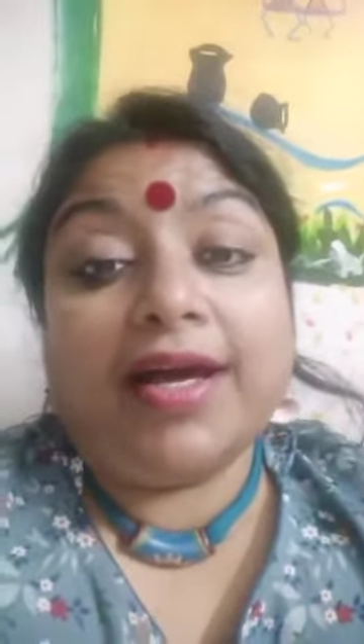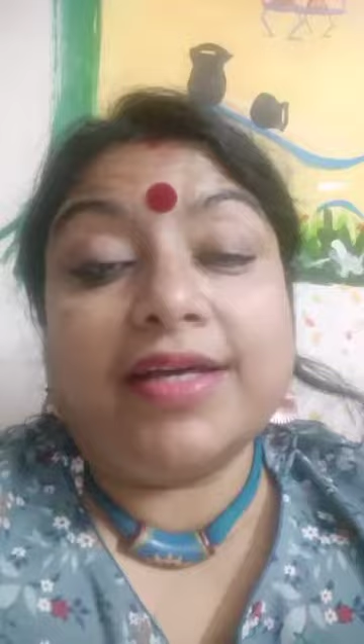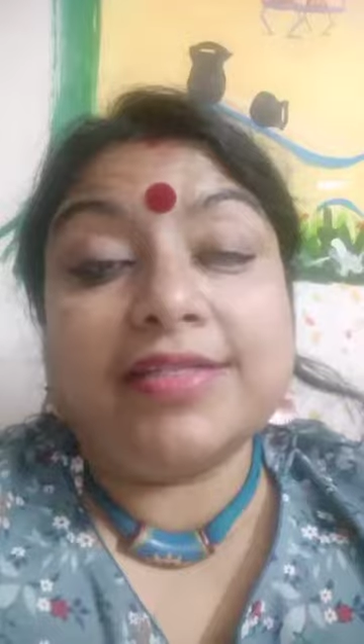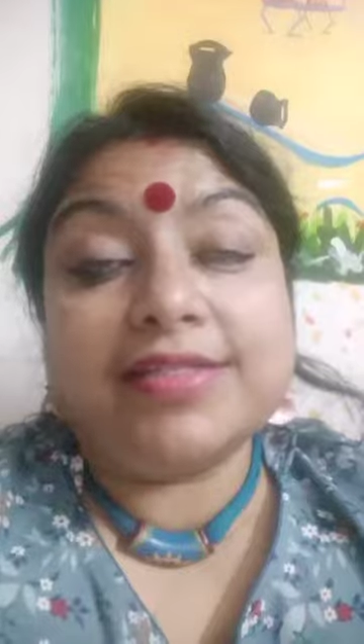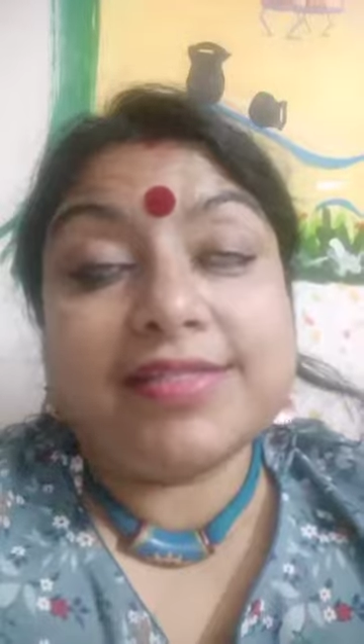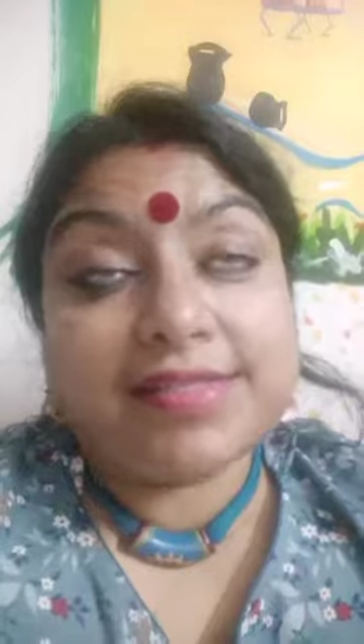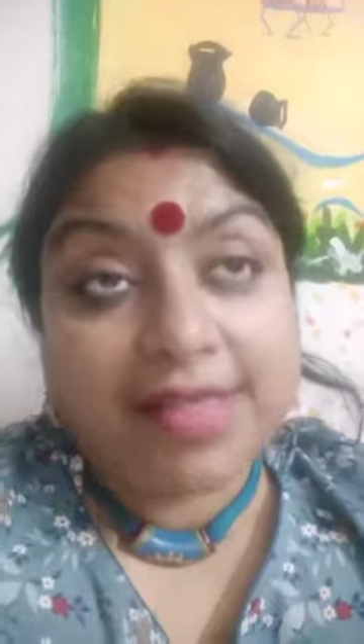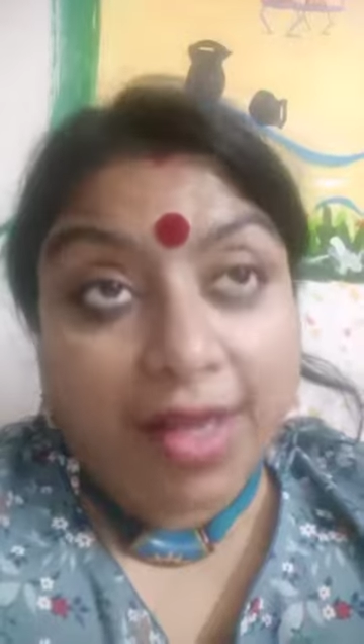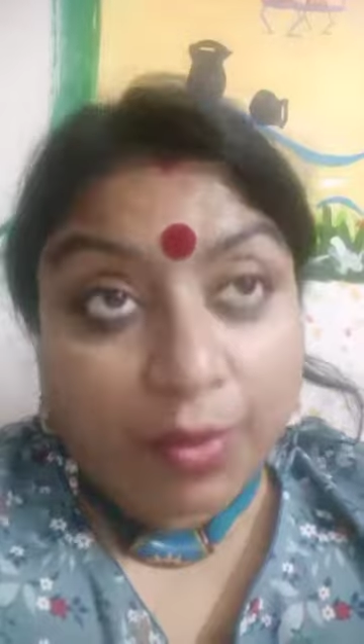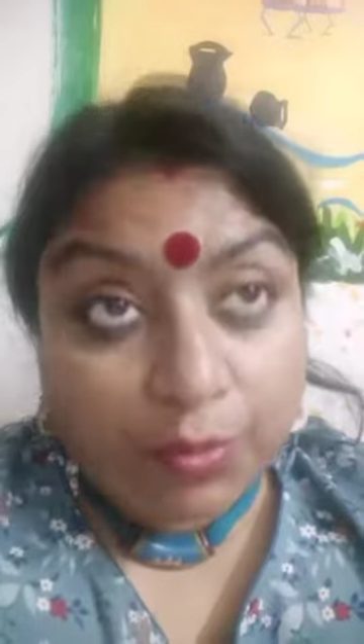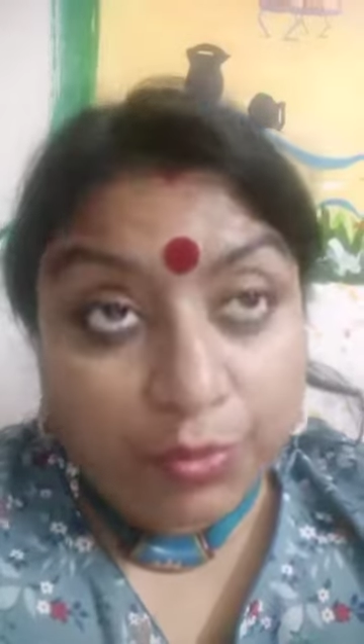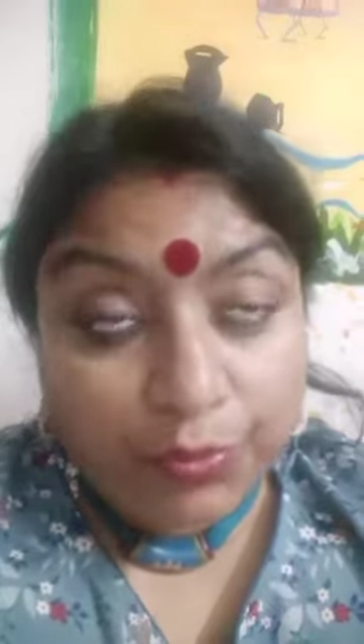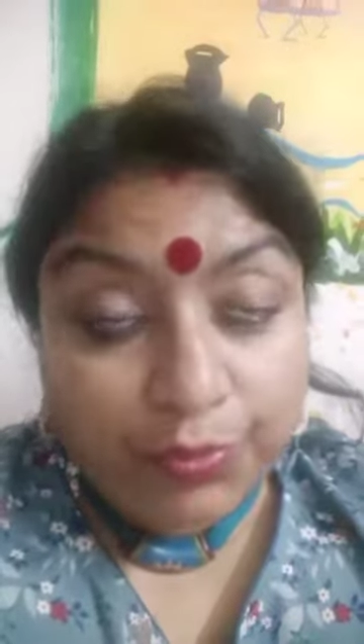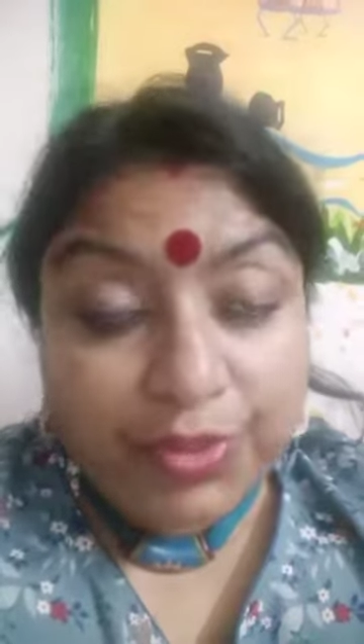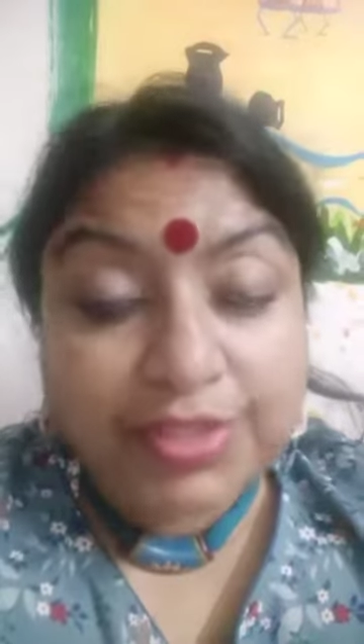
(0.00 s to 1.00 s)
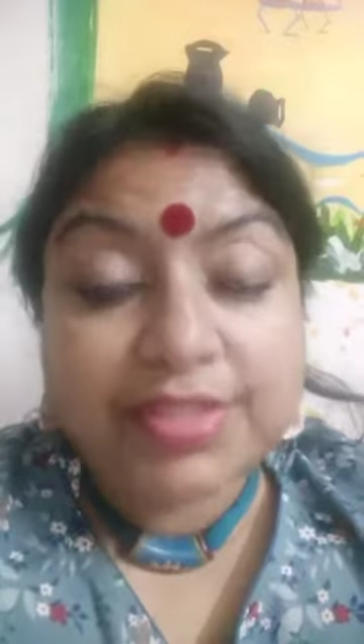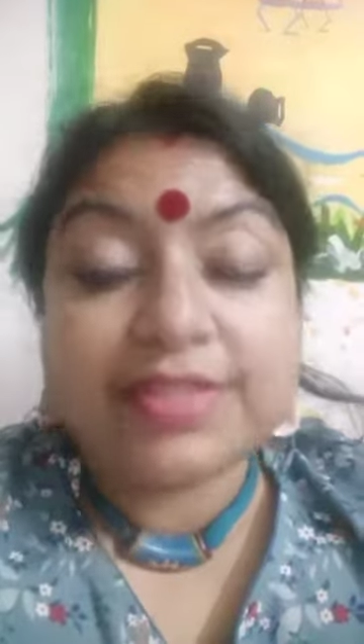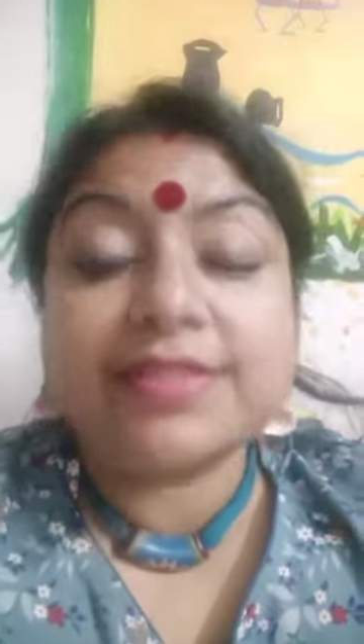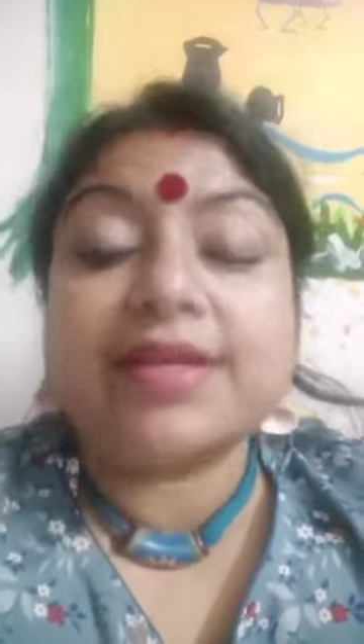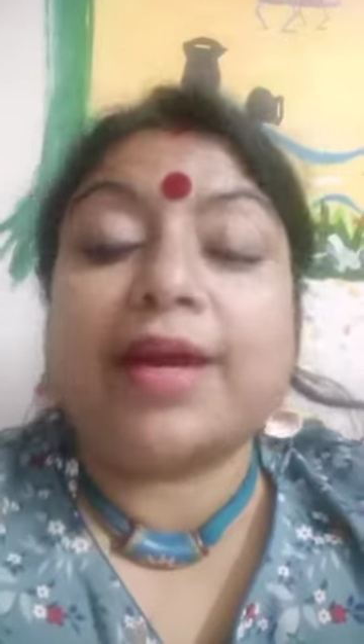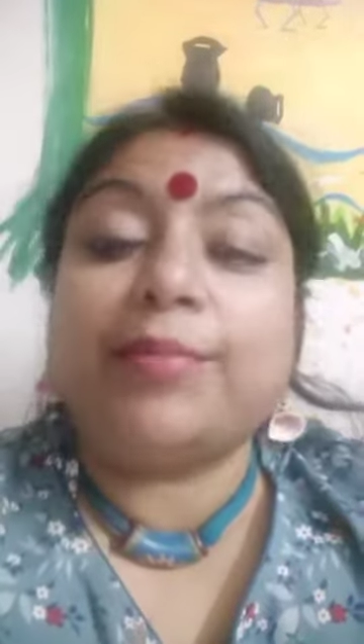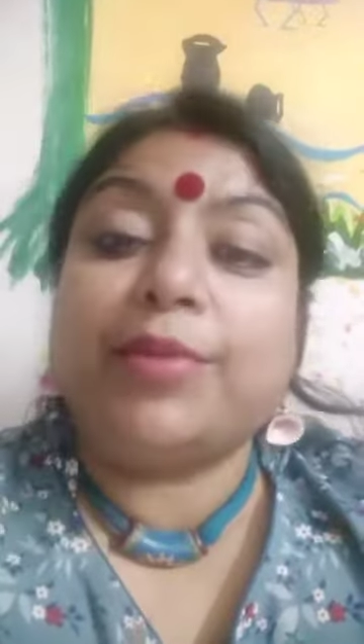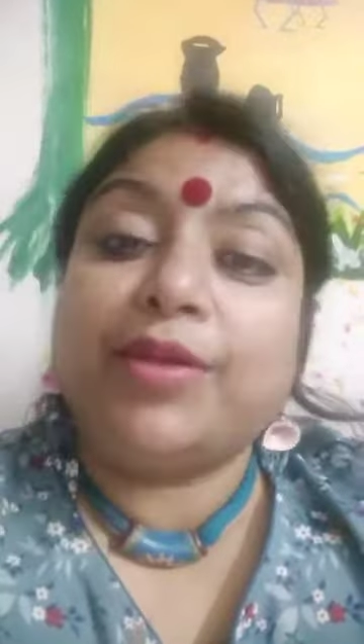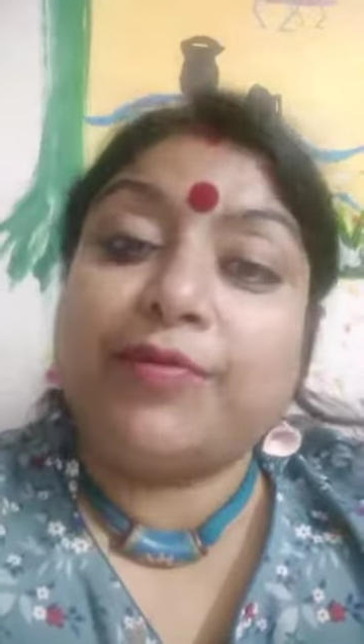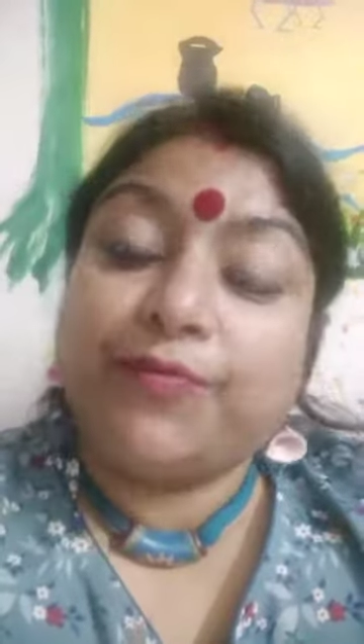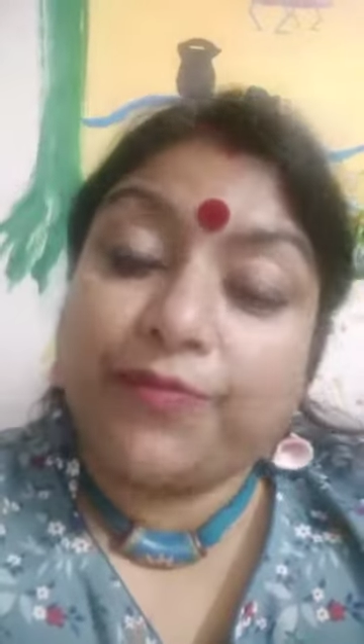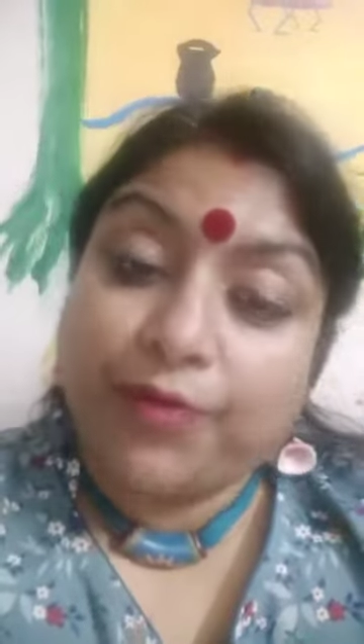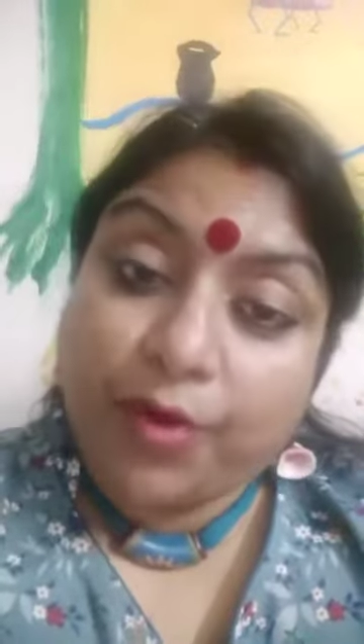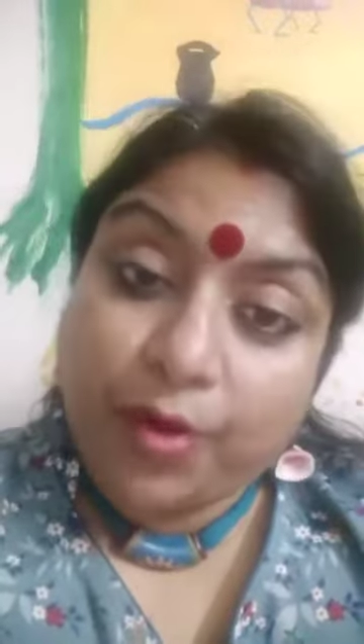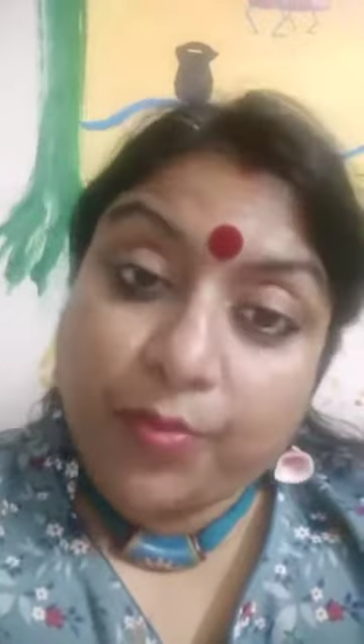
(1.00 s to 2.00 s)
sound which is coming
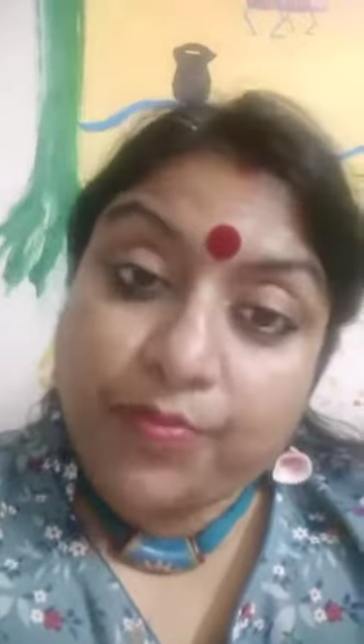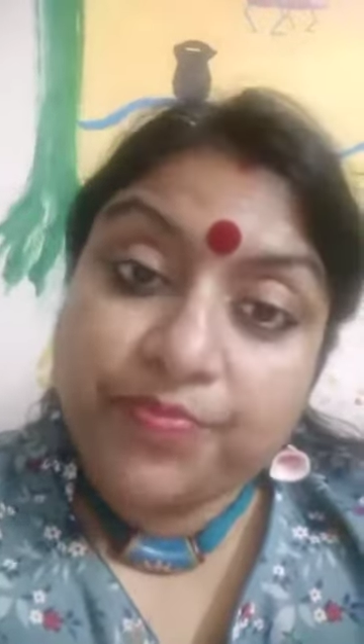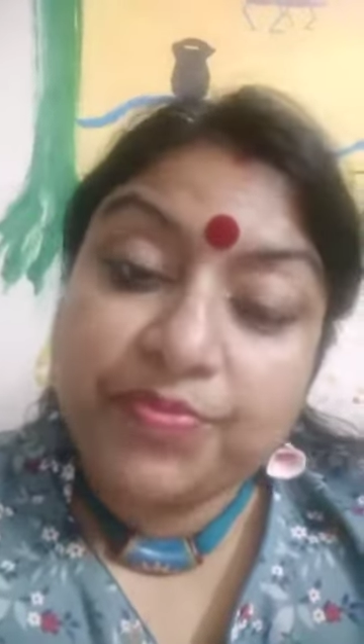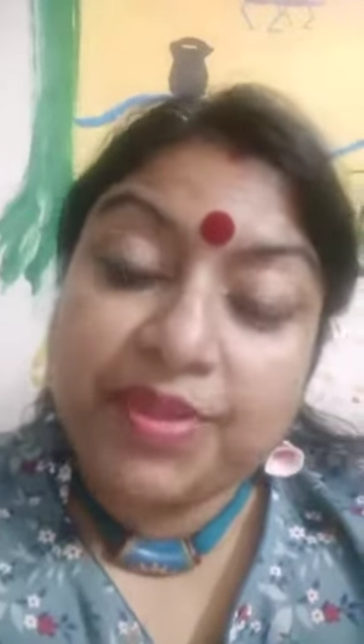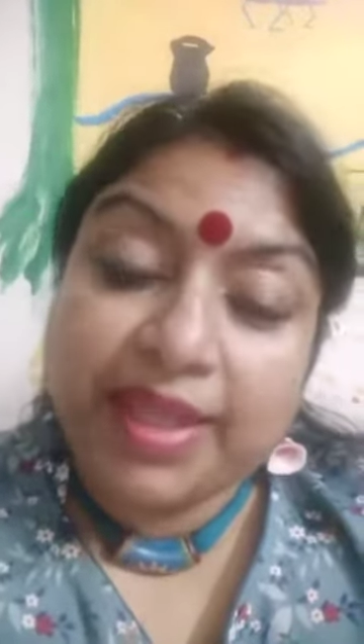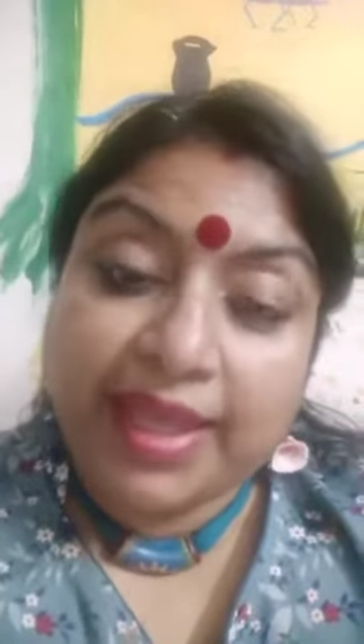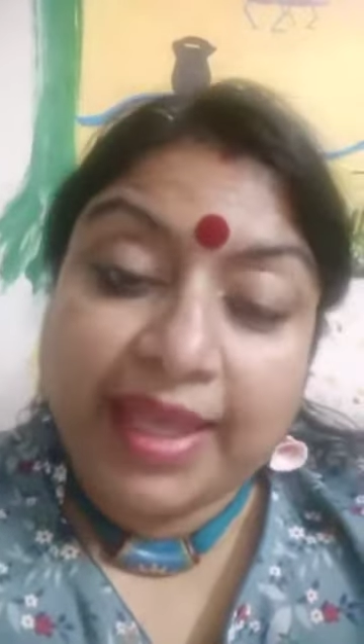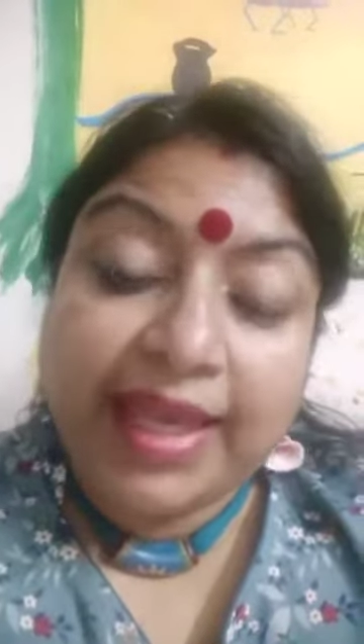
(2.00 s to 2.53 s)
from